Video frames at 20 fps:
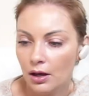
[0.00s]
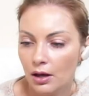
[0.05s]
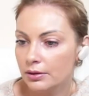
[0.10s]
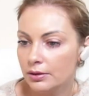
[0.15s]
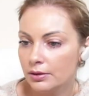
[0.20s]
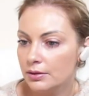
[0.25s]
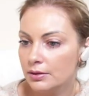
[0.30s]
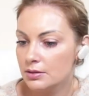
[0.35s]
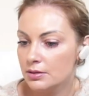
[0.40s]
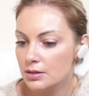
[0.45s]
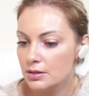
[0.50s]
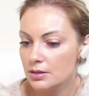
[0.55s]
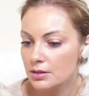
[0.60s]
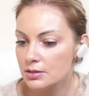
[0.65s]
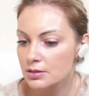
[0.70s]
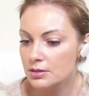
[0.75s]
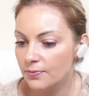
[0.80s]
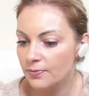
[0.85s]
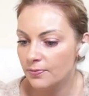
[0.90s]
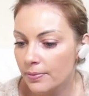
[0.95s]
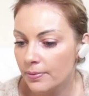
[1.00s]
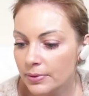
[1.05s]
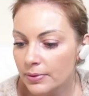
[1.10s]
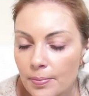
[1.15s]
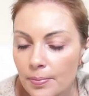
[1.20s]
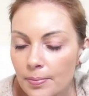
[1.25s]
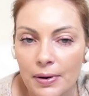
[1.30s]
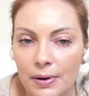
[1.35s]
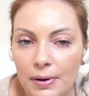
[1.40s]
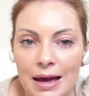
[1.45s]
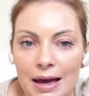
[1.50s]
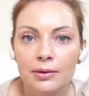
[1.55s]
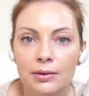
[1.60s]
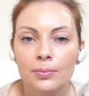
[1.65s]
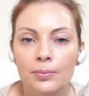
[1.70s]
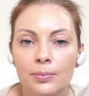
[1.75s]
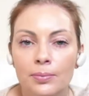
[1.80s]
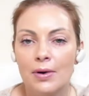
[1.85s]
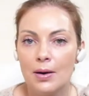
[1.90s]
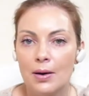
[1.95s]
uh, this is from the brand
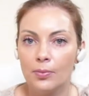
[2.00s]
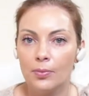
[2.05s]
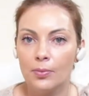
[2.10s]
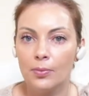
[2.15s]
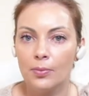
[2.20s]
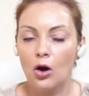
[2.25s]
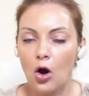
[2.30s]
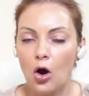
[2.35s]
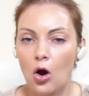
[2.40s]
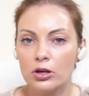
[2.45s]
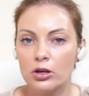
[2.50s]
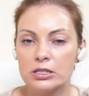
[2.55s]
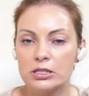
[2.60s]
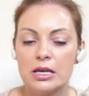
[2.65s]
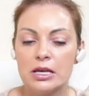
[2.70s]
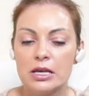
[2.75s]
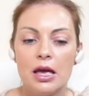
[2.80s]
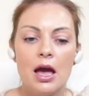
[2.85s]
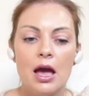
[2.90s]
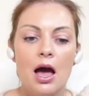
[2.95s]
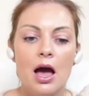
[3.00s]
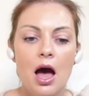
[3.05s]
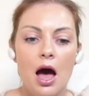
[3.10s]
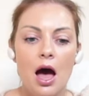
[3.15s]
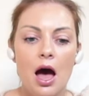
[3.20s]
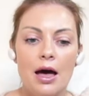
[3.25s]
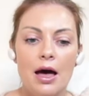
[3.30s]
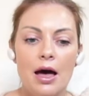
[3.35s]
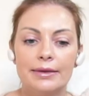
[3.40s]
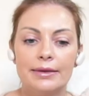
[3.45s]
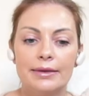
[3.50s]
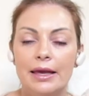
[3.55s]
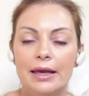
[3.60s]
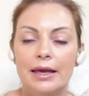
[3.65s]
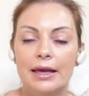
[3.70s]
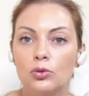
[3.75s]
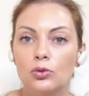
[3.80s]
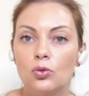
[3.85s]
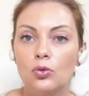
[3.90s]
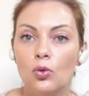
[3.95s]
Mom Cozy. Uh,
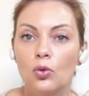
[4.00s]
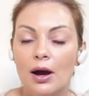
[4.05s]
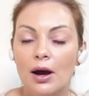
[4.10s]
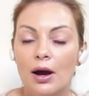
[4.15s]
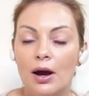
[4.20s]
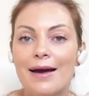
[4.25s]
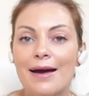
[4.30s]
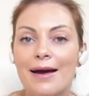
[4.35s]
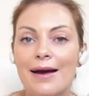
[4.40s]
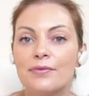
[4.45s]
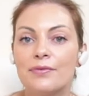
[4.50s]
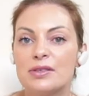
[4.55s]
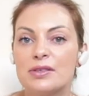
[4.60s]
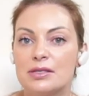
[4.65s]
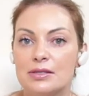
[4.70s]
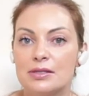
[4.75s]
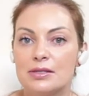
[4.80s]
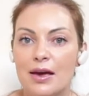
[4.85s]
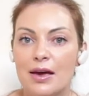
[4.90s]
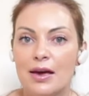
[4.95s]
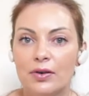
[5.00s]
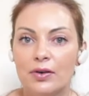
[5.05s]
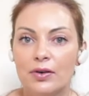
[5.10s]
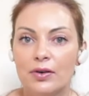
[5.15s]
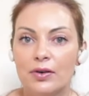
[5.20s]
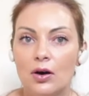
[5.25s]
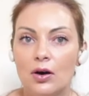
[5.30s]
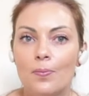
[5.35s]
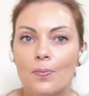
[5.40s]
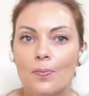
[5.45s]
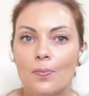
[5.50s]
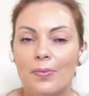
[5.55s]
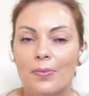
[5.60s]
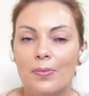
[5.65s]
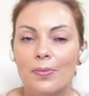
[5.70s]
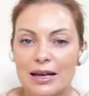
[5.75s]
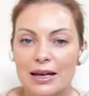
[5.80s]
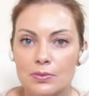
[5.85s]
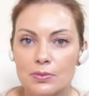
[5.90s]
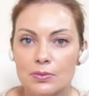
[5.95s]
they do have several
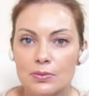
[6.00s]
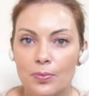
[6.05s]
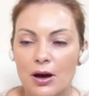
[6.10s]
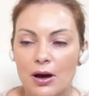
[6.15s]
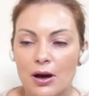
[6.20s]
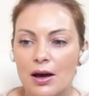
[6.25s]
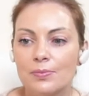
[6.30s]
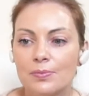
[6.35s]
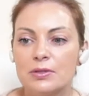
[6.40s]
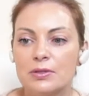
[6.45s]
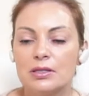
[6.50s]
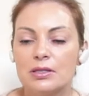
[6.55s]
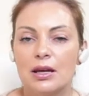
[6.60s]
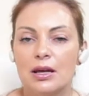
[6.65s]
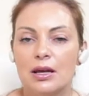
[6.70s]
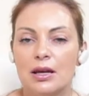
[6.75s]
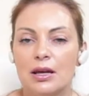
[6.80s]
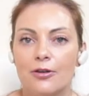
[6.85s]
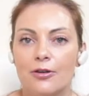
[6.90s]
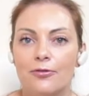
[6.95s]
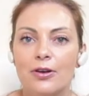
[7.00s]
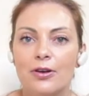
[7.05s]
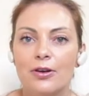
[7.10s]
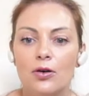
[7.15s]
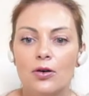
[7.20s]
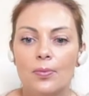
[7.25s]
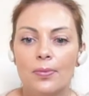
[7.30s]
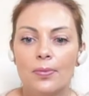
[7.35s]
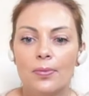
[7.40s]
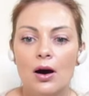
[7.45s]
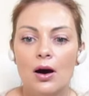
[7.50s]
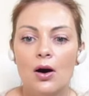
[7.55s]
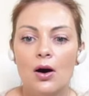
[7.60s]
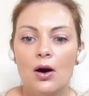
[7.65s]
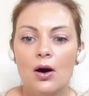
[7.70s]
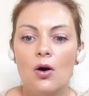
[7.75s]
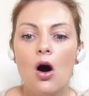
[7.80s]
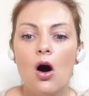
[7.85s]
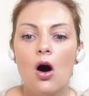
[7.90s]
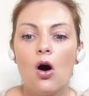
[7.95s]
breast pumps that are
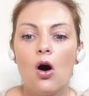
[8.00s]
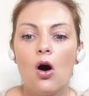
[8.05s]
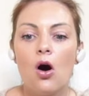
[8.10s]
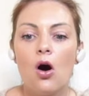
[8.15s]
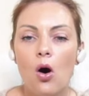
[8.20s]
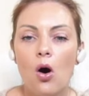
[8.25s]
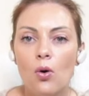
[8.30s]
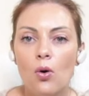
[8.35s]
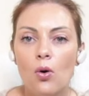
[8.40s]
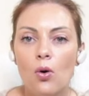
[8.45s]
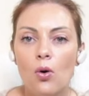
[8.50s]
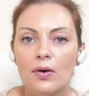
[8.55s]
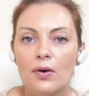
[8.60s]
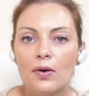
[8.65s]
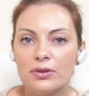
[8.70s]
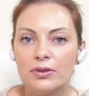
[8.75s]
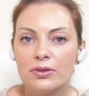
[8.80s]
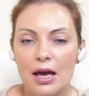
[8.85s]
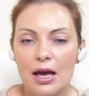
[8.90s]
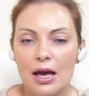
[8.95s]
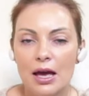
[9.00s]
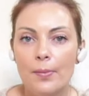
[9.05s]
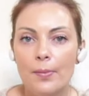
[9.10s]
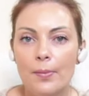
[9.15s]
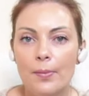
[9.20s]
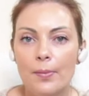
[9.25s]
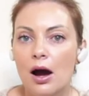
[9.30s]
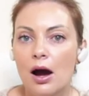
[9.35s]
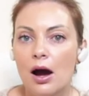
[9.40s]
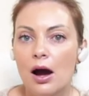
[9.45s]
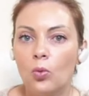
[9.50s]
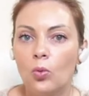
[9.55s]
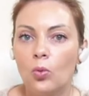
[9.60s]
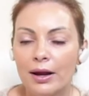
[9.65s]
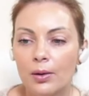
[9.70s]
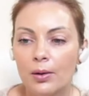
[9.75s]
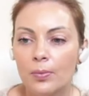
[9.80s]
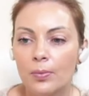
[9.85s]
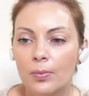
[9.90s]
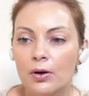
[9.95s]
available. All of them are
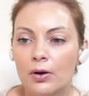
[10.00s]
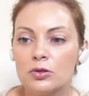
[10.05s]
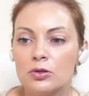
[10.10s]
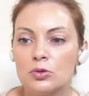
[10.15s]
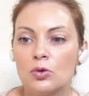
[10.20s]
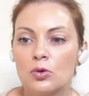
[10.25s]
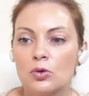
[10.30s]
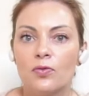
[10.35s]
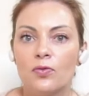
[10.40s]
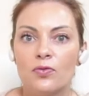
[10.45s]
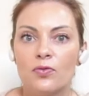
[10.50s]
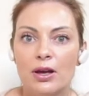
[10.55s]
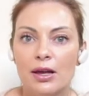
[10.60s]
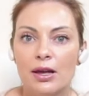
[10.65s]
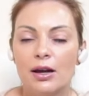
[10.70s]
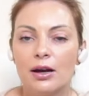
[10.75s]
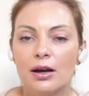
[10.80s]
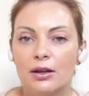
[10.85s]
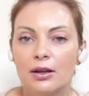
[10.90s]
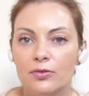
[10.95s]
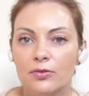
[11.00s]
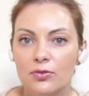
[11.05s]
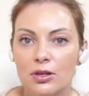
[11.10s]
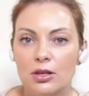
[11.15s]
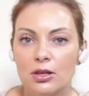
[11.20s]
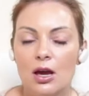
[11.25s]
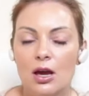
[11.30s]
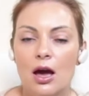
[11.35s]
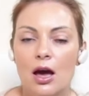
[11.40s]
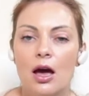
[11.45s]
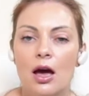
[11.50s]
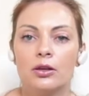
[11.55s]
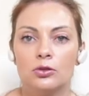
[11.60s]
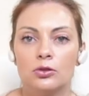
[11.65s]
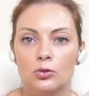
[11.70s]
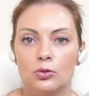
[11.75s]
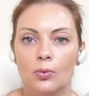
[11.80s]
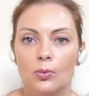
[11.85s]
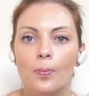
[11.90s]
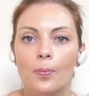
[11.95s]
wearable, so very
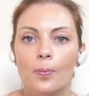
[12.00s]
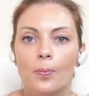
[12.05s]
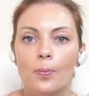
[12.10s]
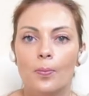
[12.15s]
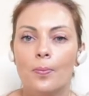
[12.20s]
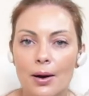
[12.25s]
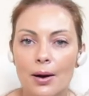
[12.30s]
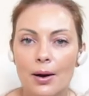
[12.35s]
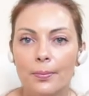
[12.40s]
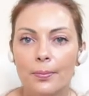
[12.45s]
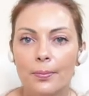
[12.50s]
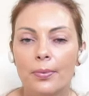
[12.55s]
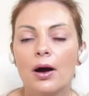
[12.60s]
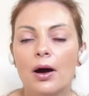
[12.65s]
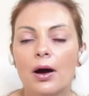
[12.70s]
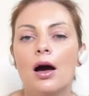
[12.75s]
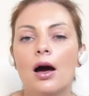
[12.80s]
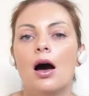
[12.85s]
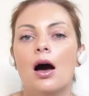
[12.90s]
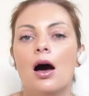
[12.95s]
convenient to pump